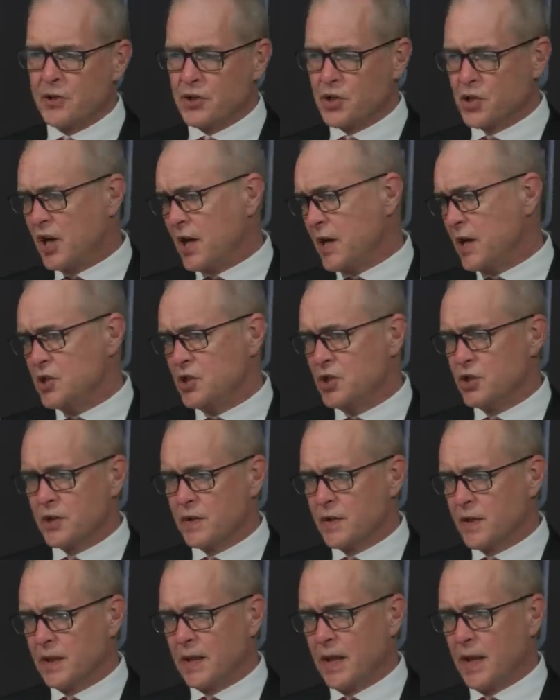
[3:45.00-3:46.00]
change
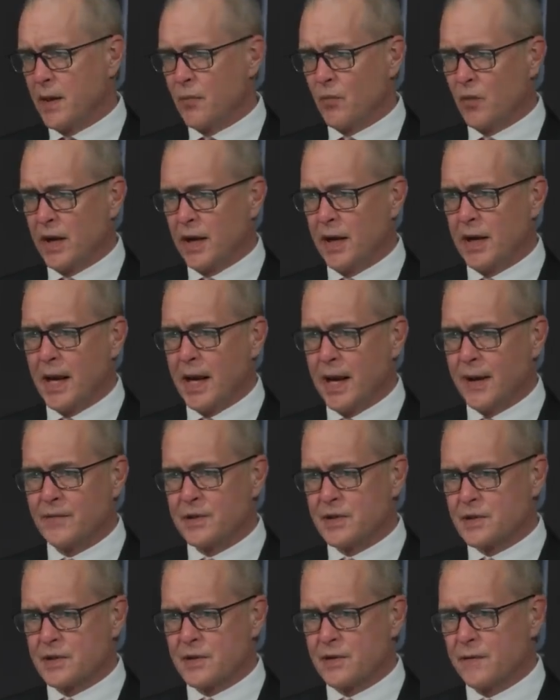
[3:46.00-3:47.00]
in the game. We didn't have
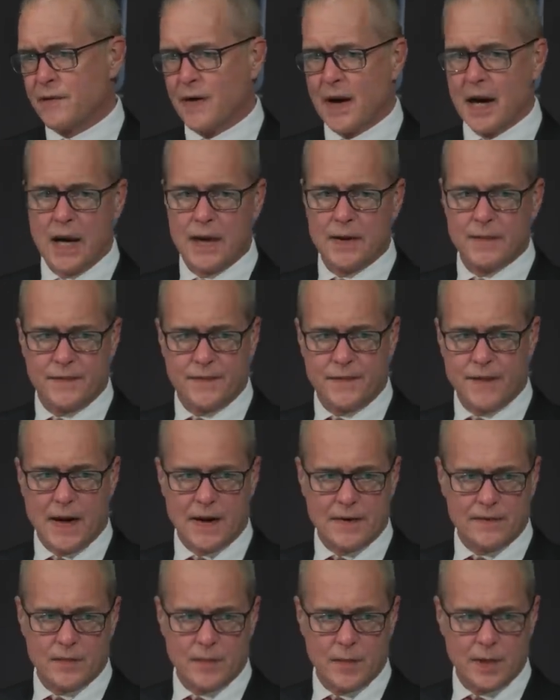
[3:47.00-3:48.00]
to survive
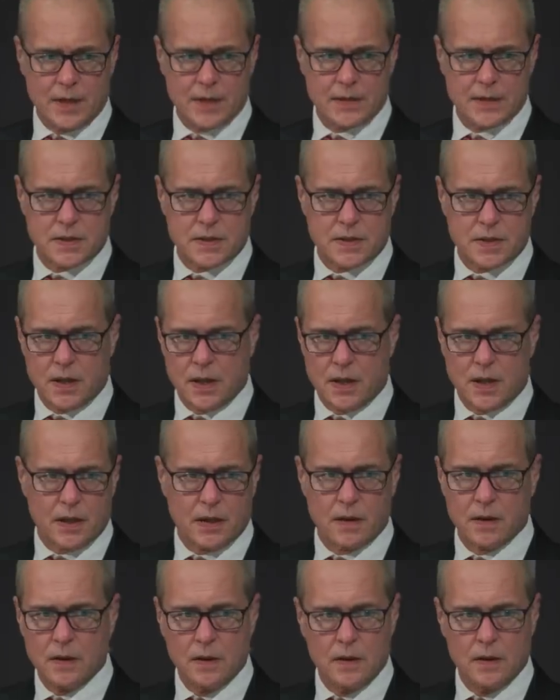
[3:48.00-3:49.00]
5 minutes to kind
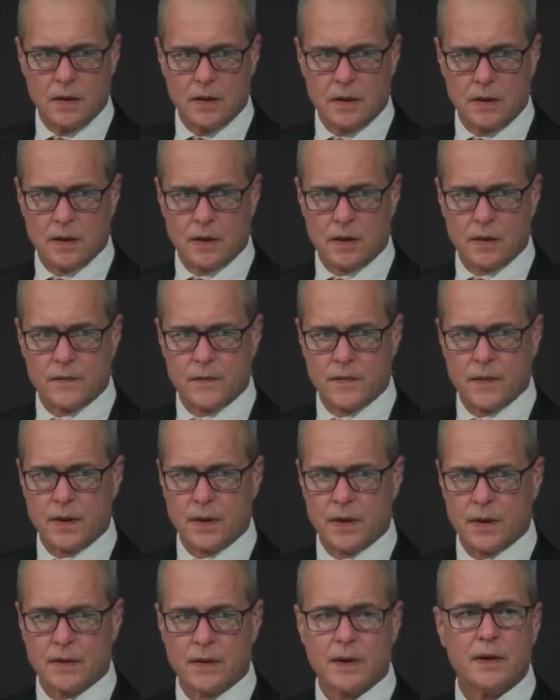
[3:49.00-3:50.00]
of get our
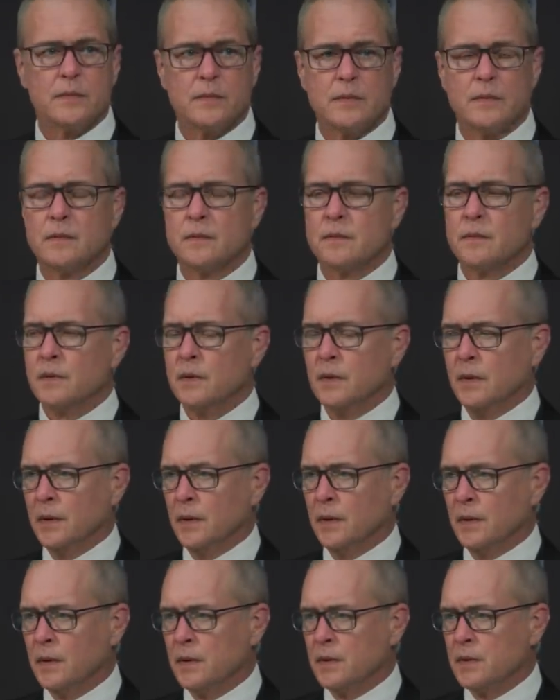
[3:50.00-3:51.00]
footing. I thought
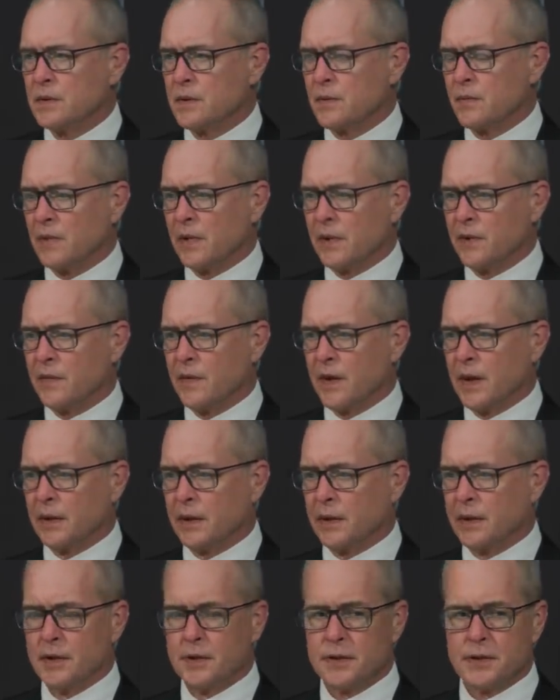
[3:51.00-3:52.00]
some really fine
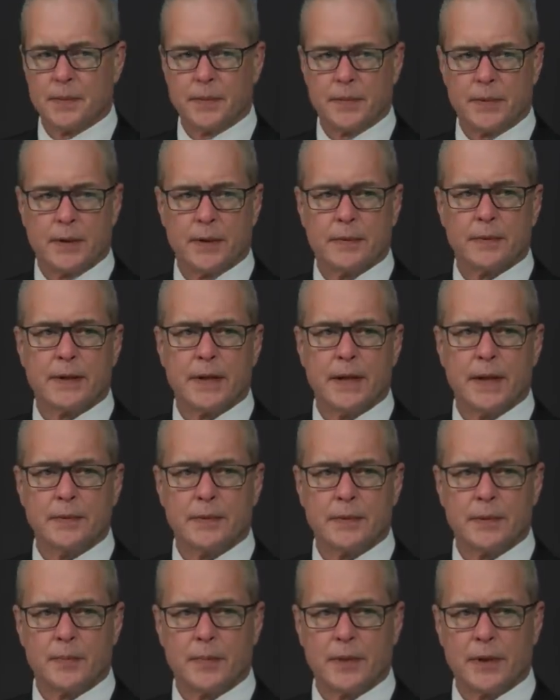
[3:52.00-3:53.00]
leadership there with that,
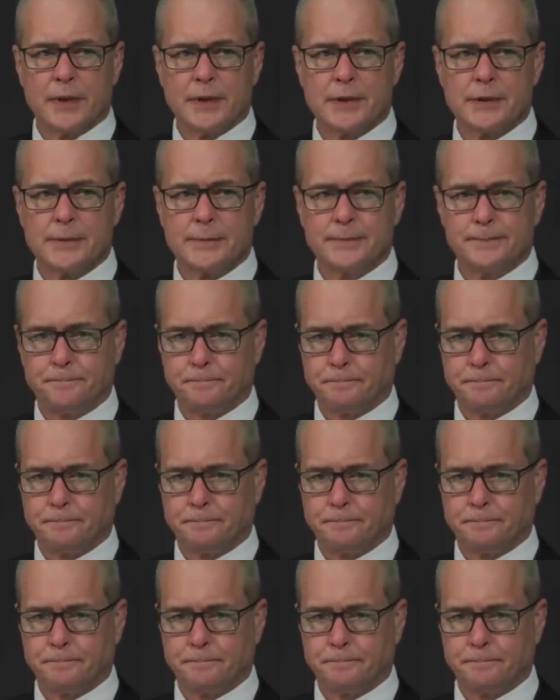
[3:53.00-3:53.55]
with the players.